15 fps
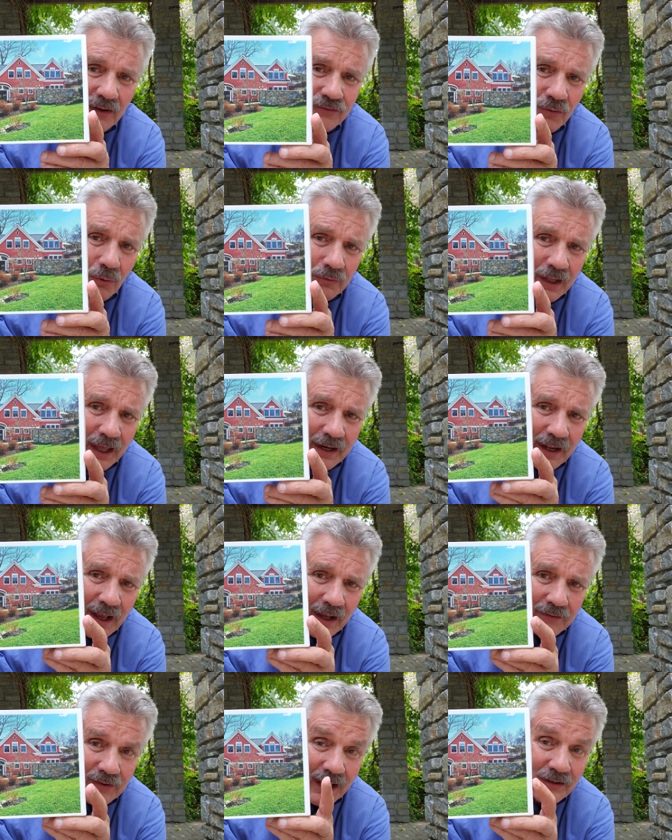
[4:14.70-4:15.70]
I sold that
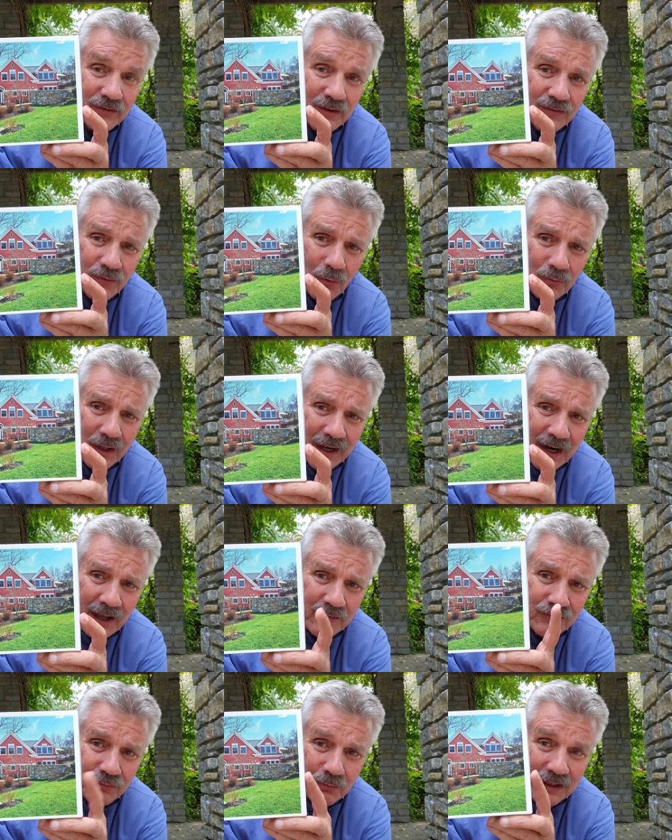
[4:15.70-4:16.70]
house. I actually sold that
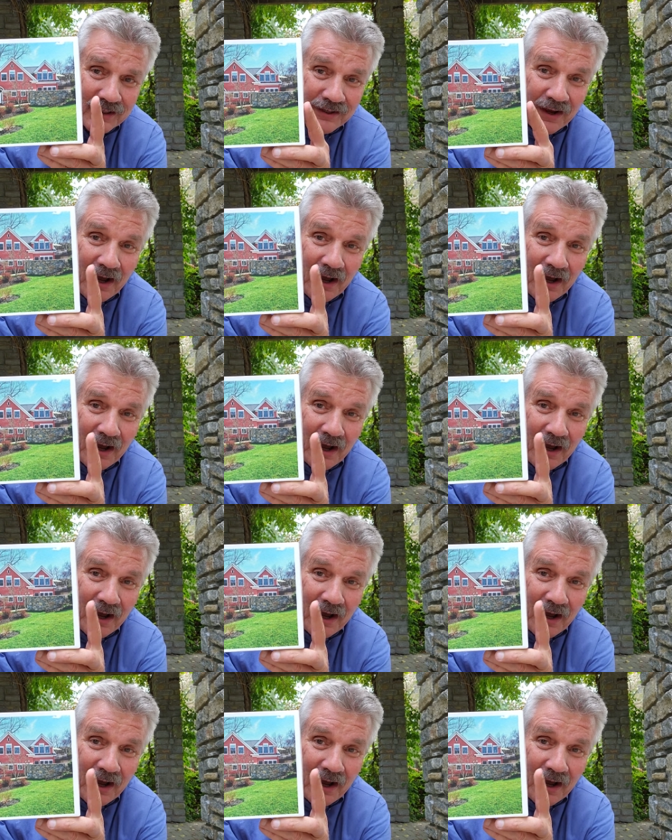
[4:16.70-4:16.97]
house three